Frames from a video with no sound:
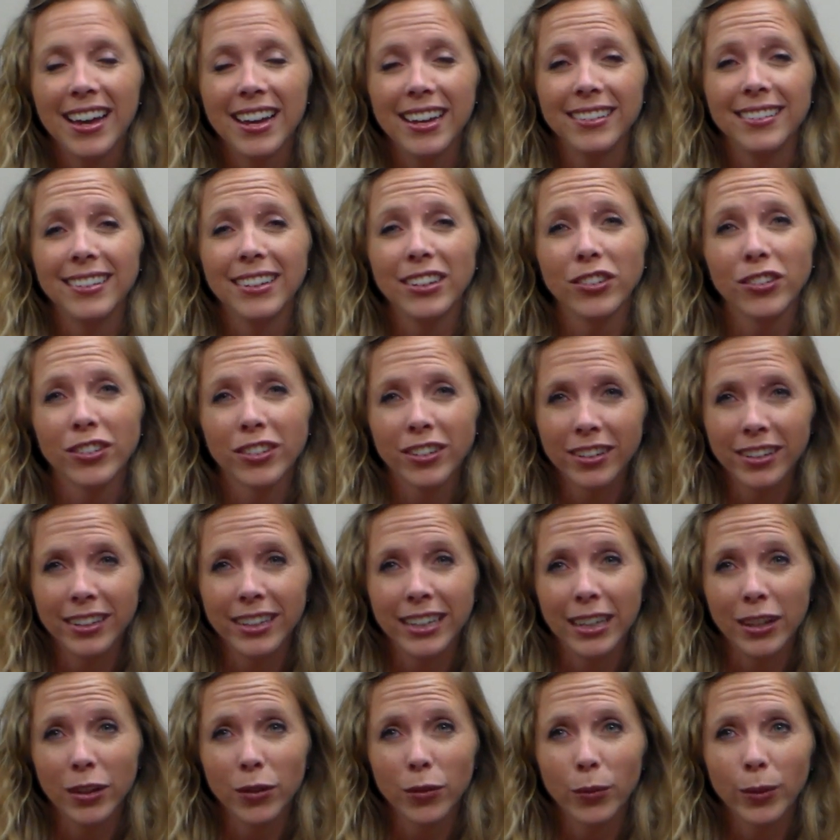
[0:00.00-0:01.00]

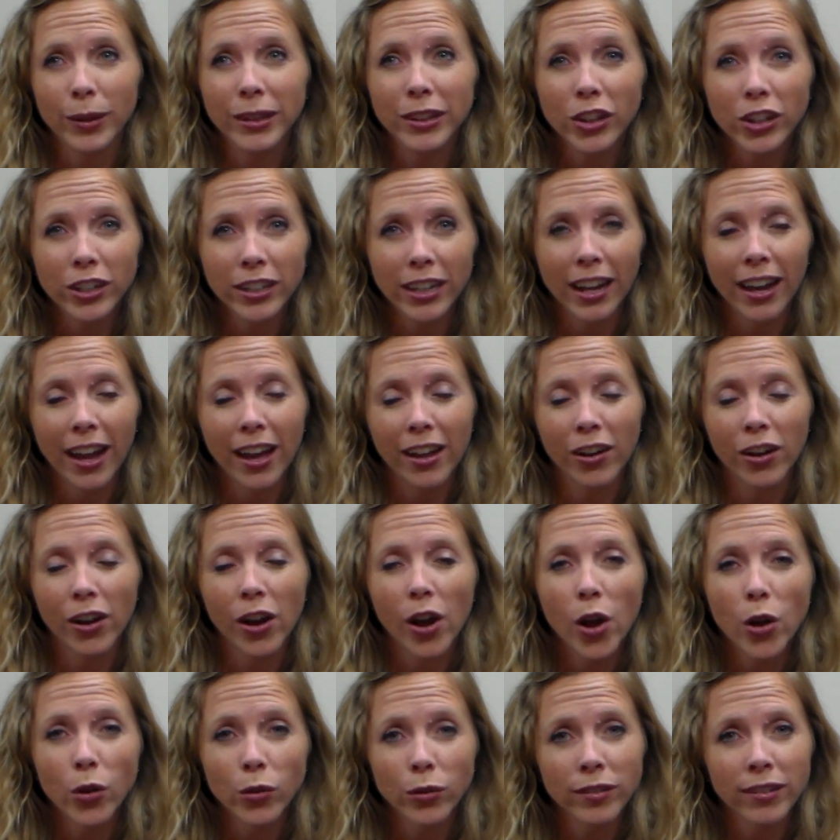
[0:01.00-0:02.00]
Additionally, when looking at
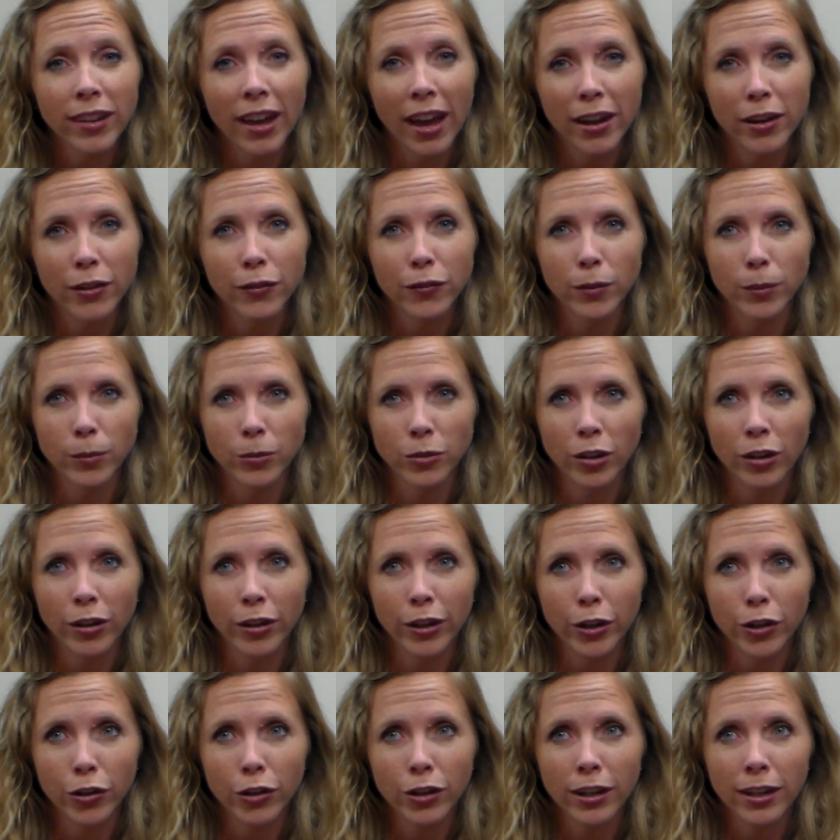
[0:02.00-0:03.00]
our own data from
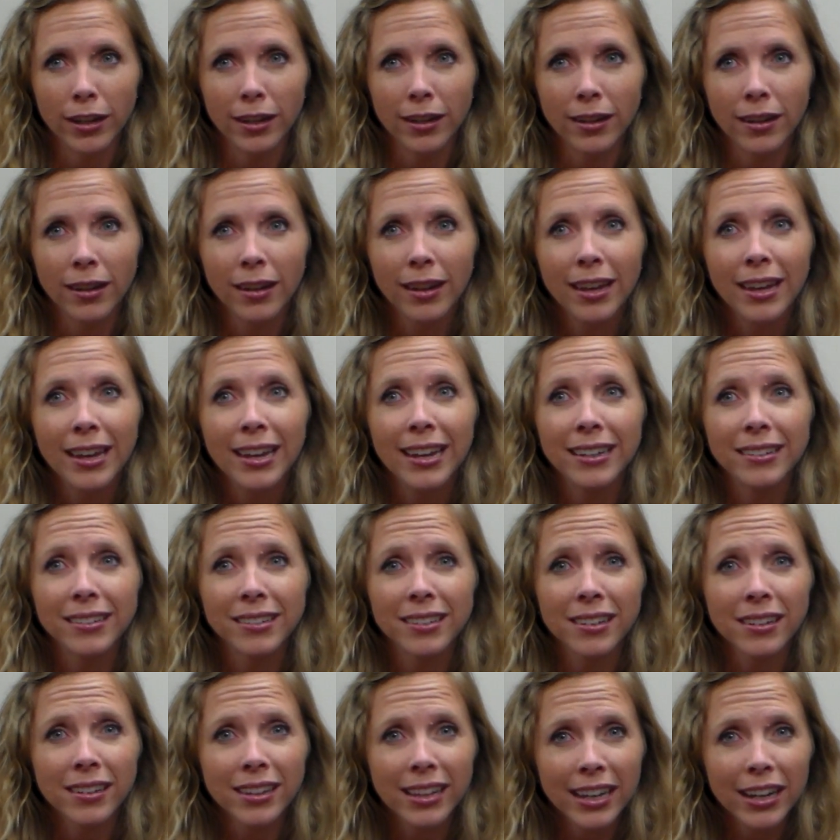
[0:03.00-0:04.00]
Cherry Creek,
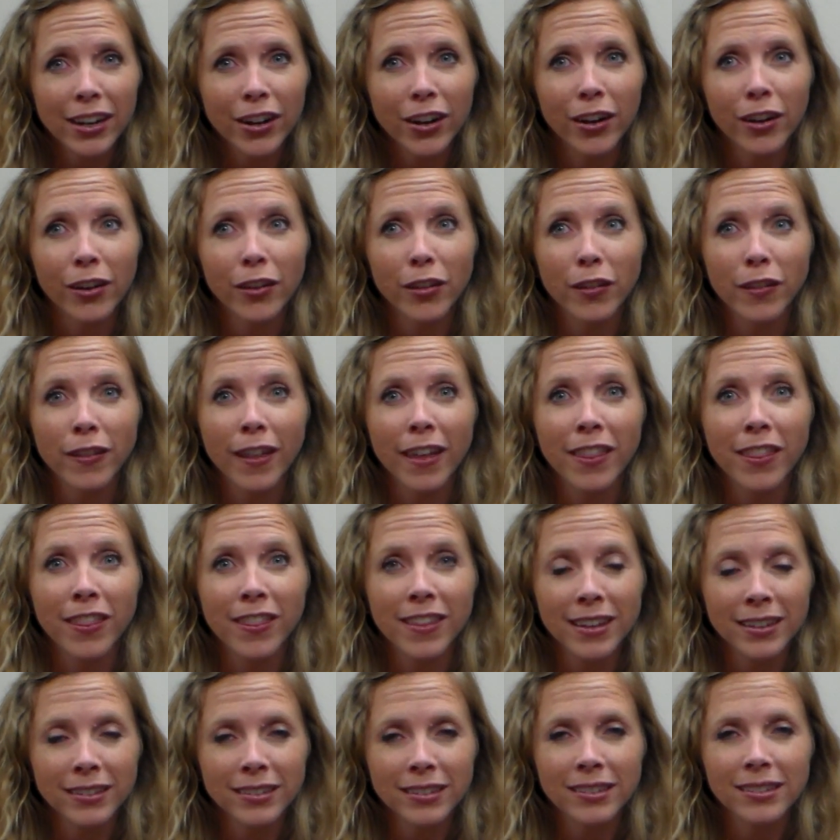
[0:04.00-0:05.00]
it's clear that
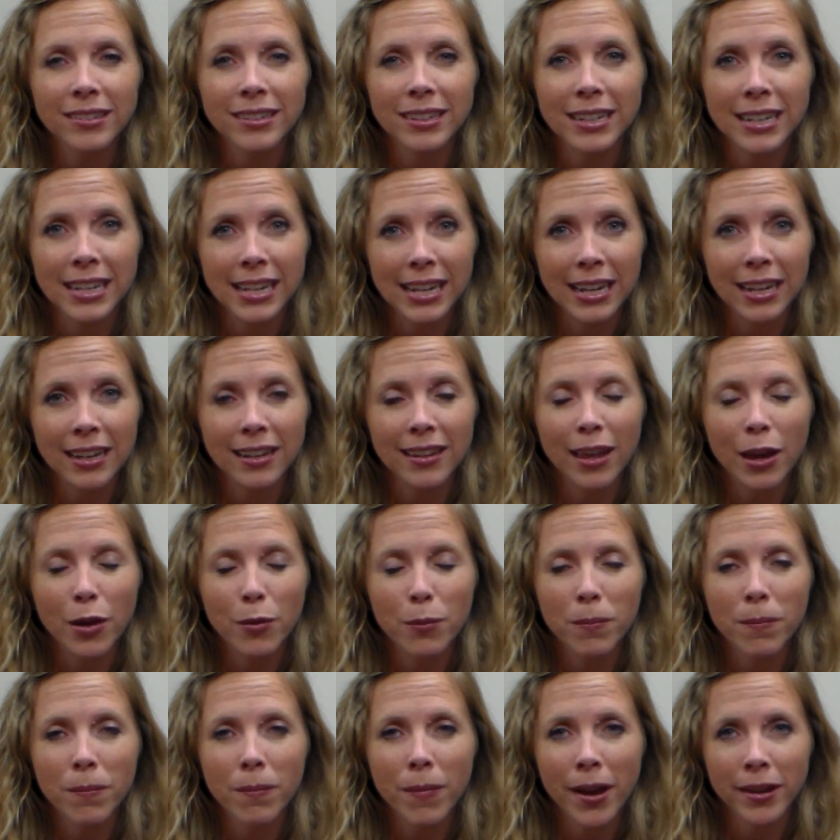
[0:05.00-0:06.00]
this is a need
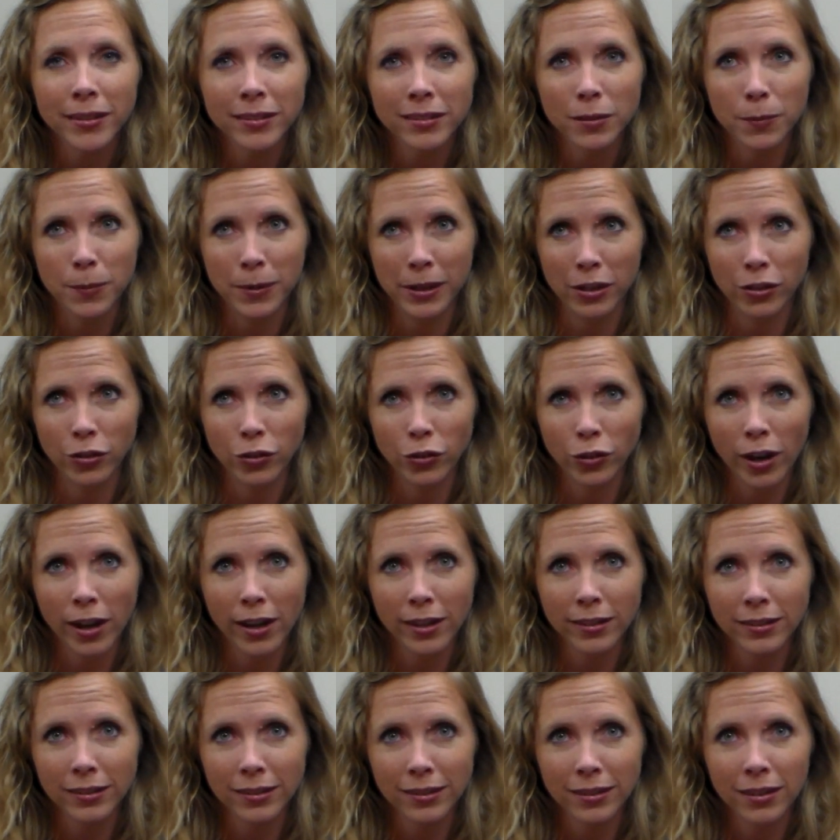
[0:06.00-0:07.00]
that must be
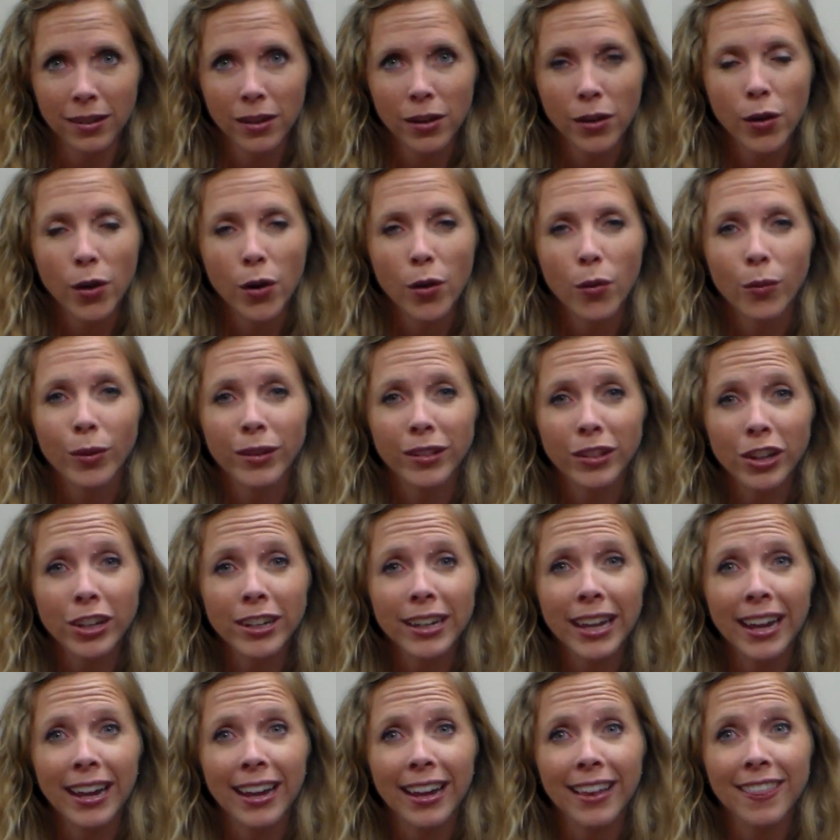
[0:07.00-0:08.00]
addressed. When
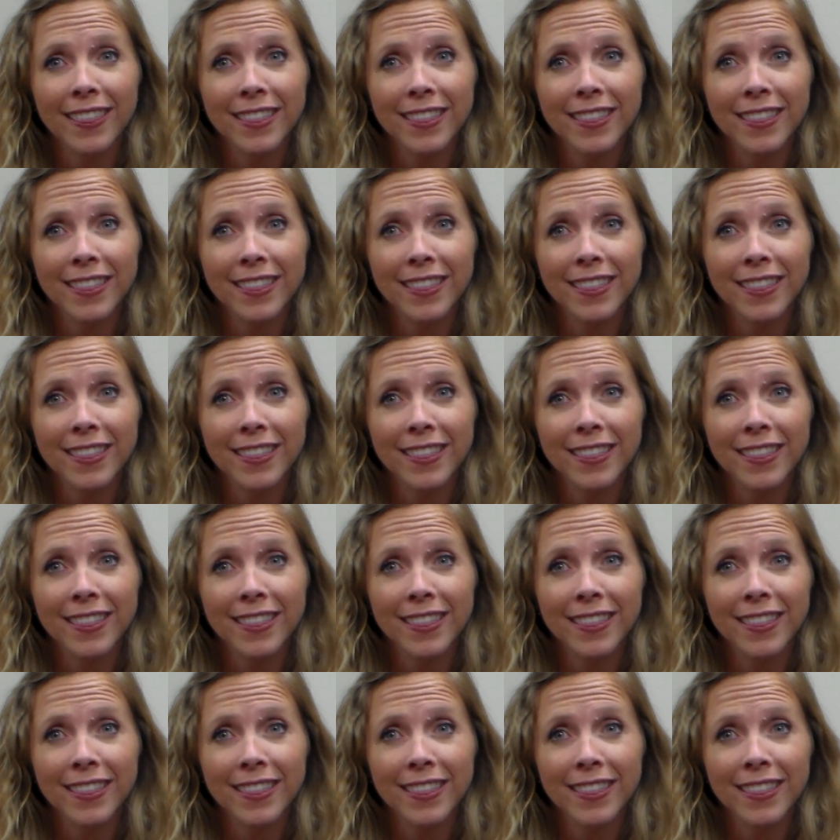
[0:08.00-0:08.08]
looking